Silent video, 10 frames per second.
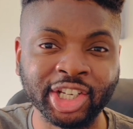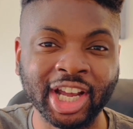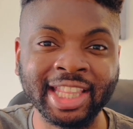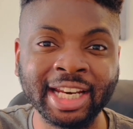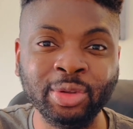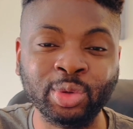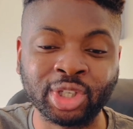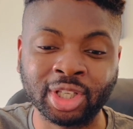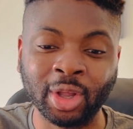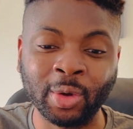and then you
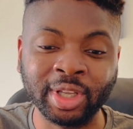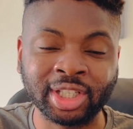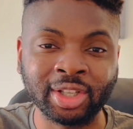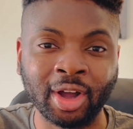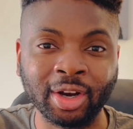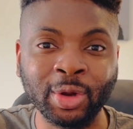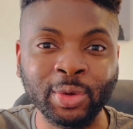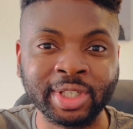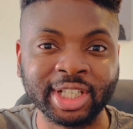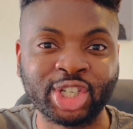slowly start
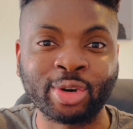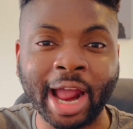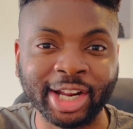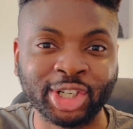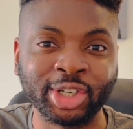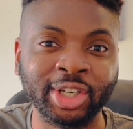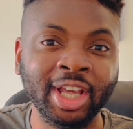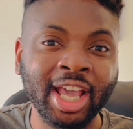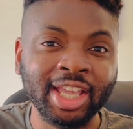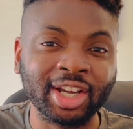losing traction,
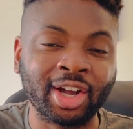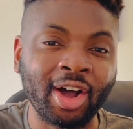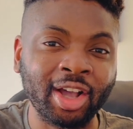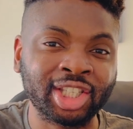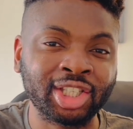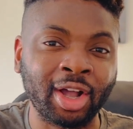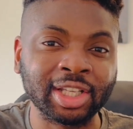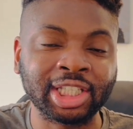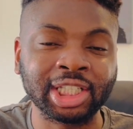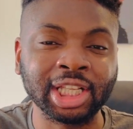your car
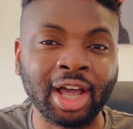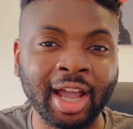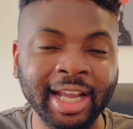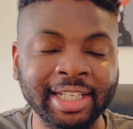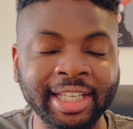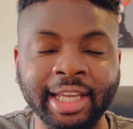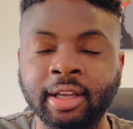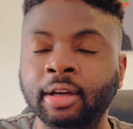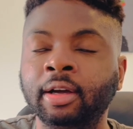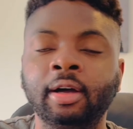starts
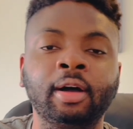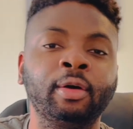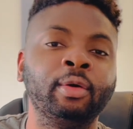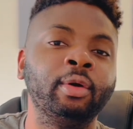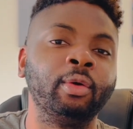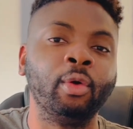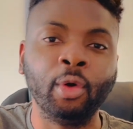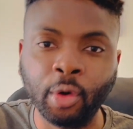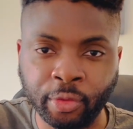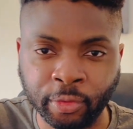sliding, oh,
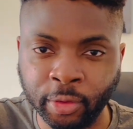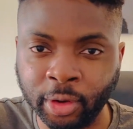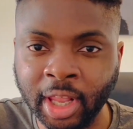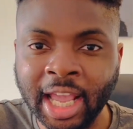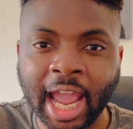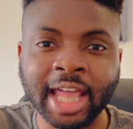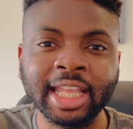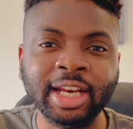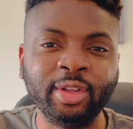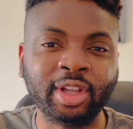awful. And
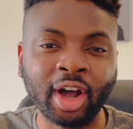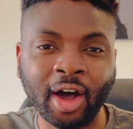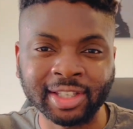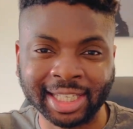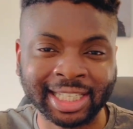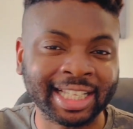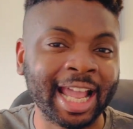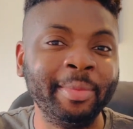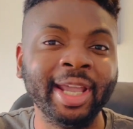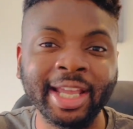then cars are
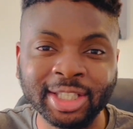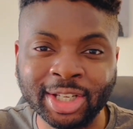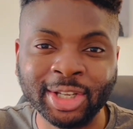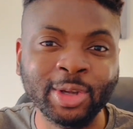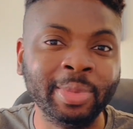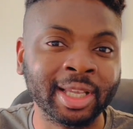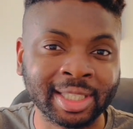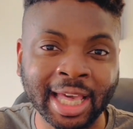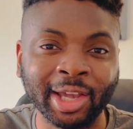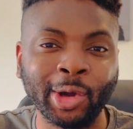slamming into you because
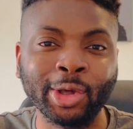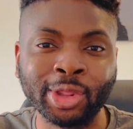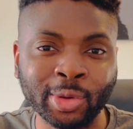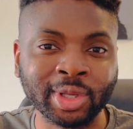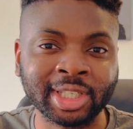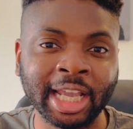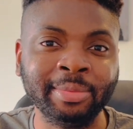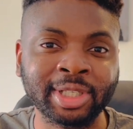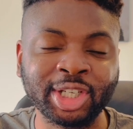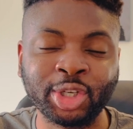they're going through the
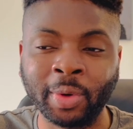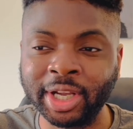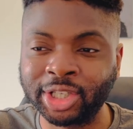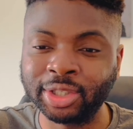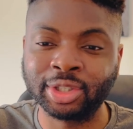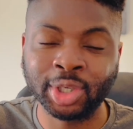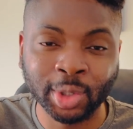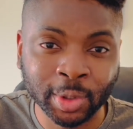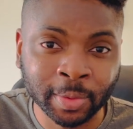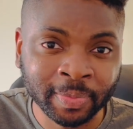same situation
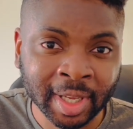too.